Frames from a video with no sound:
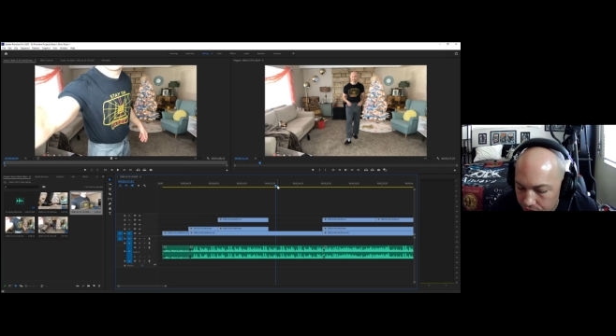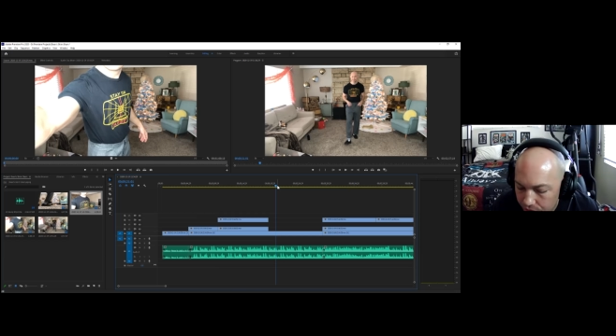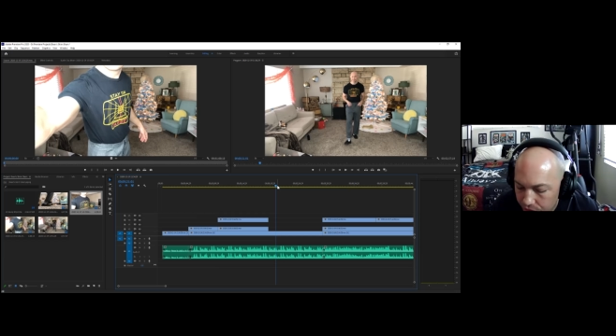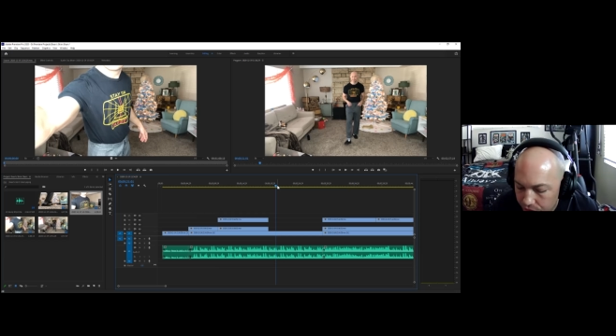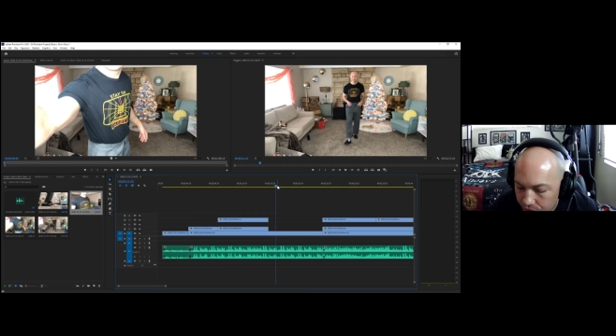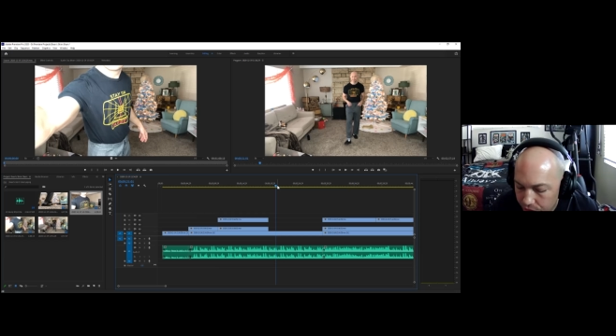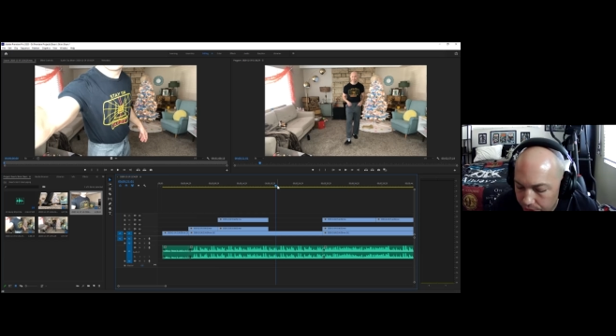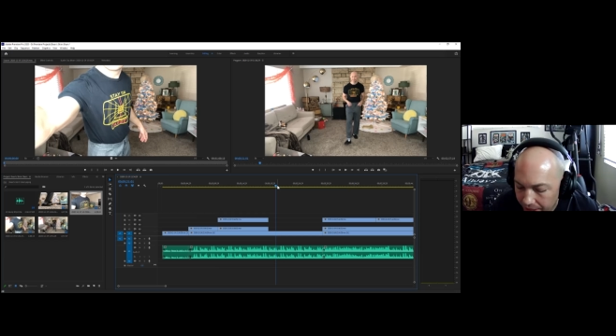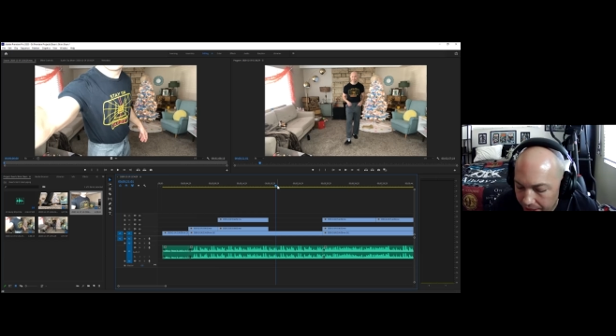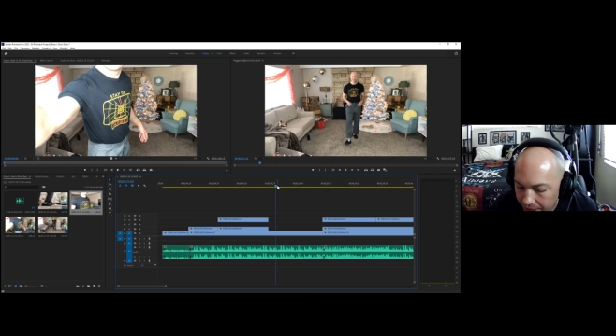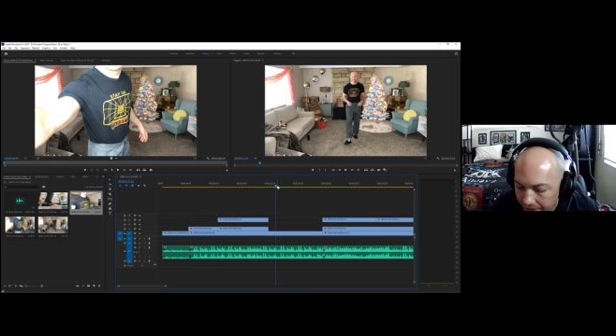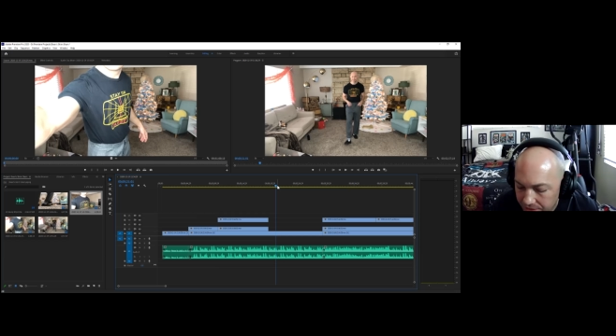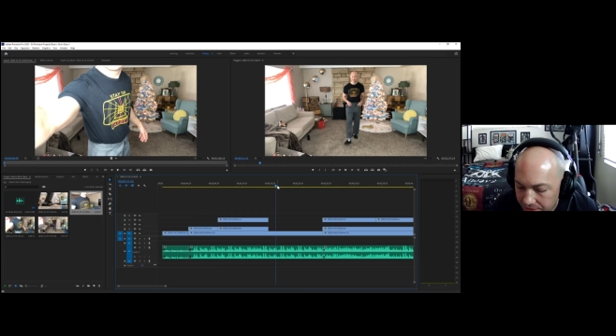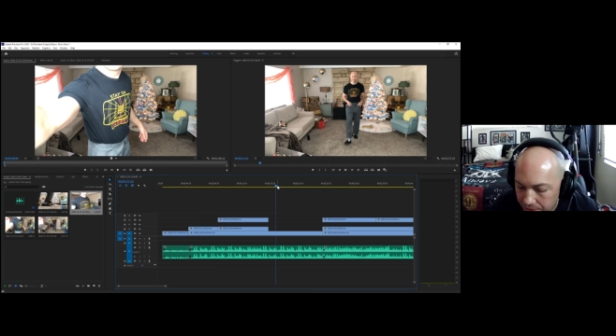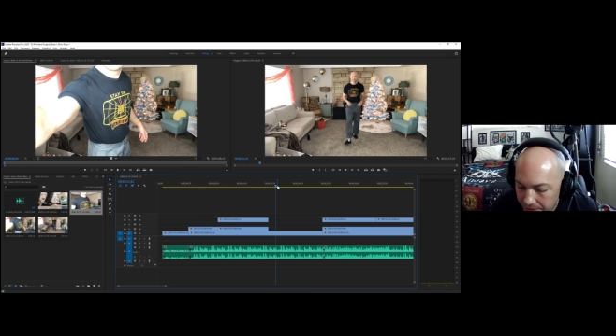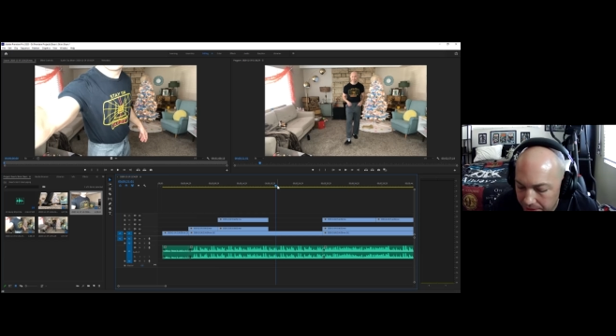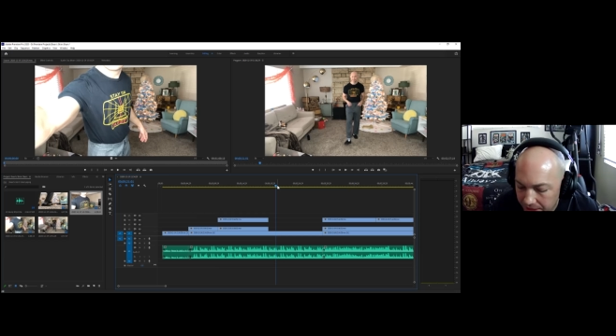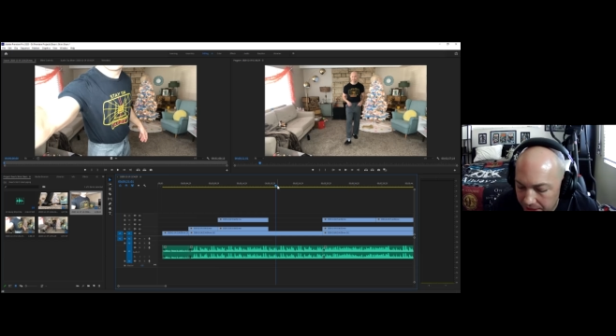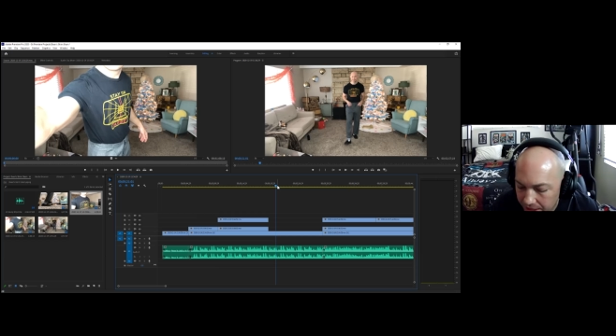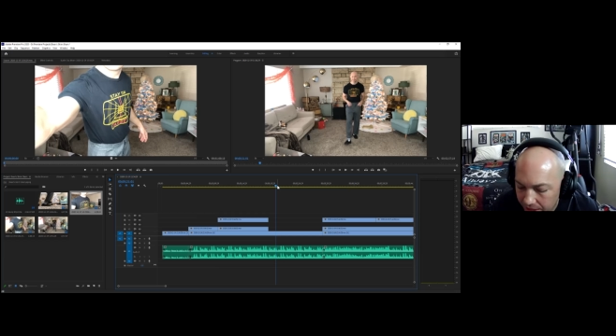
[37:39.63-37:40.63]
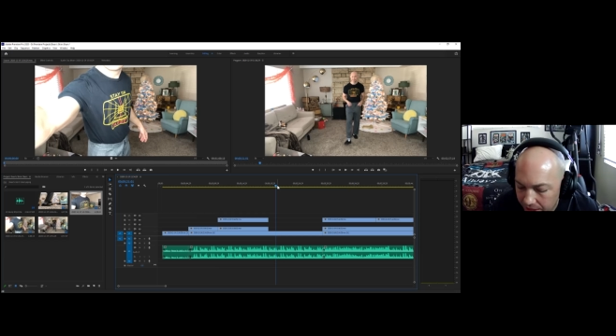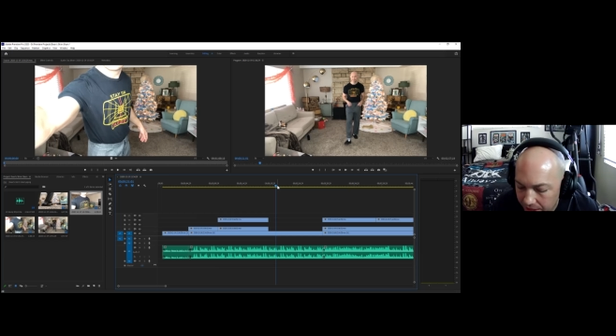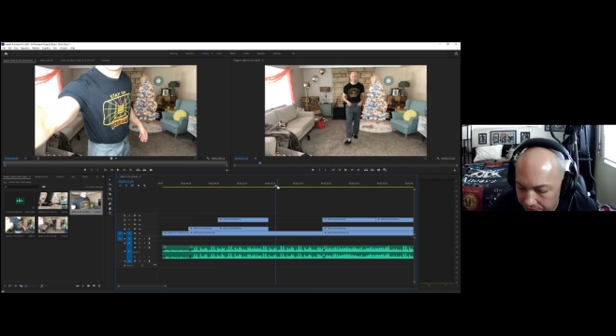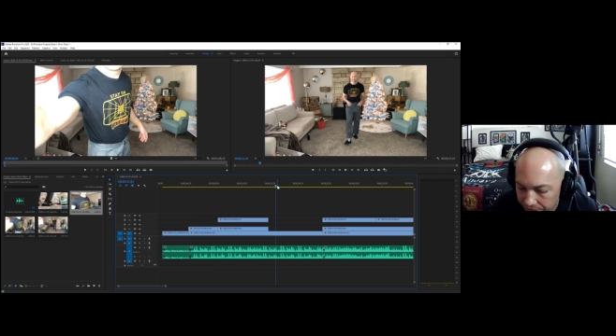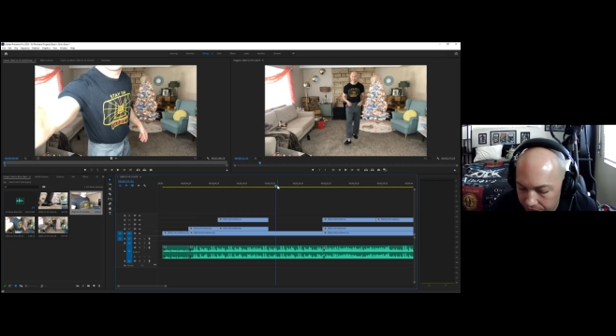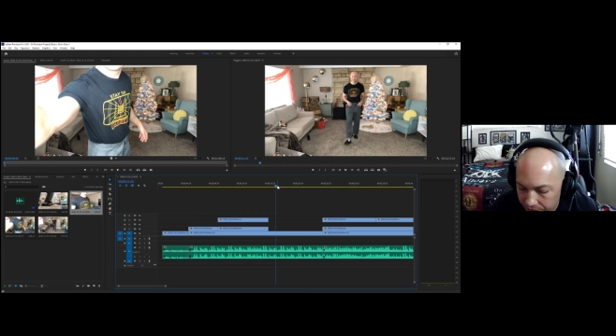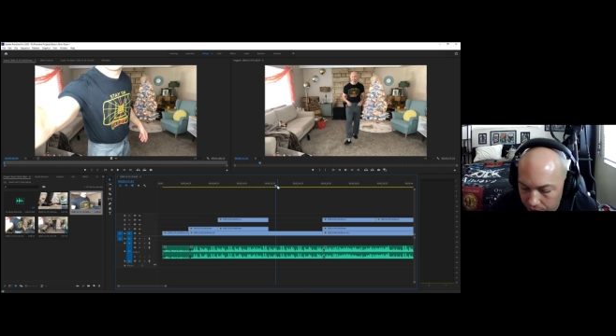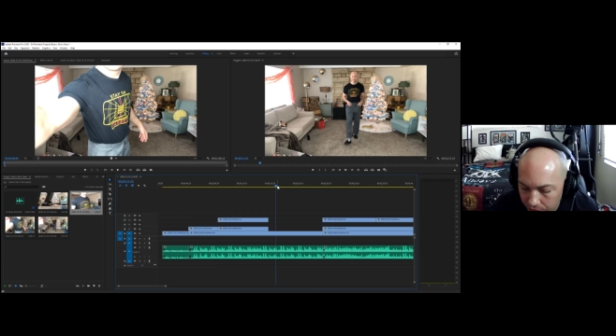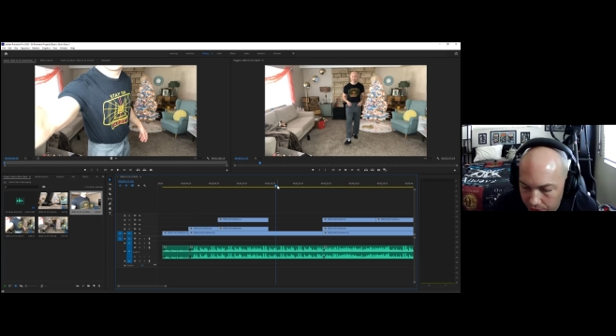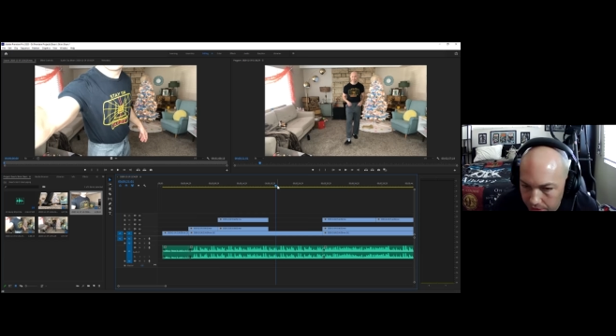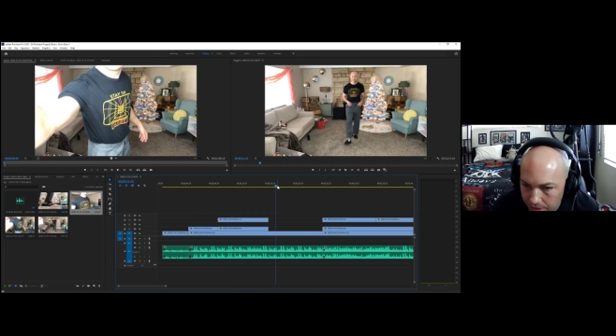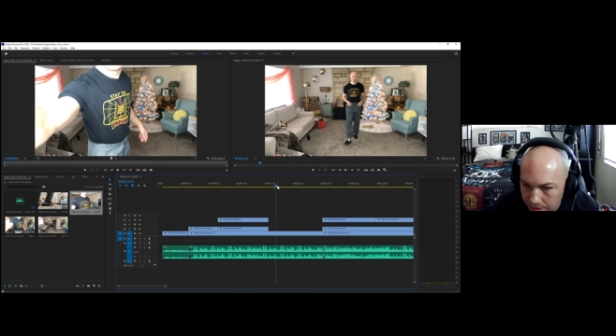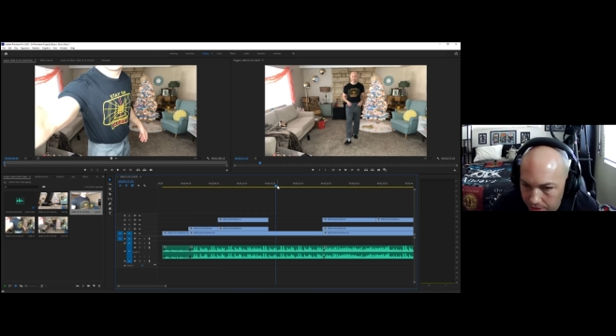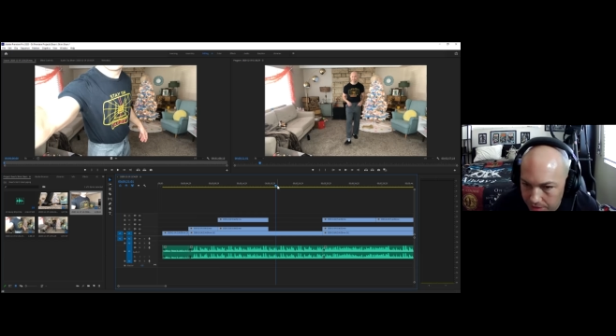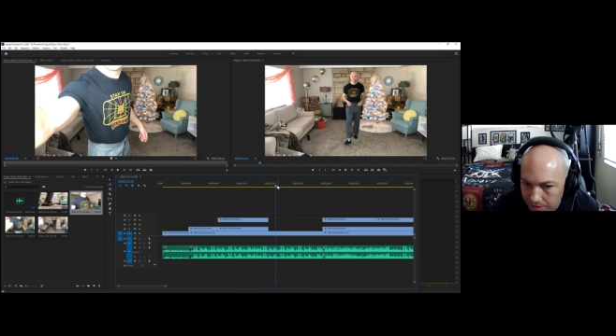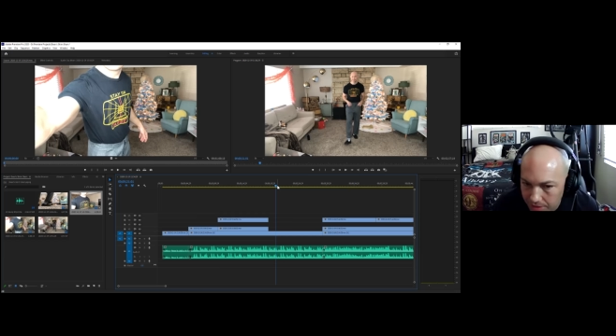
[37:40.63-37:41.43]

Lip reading: do have to be careful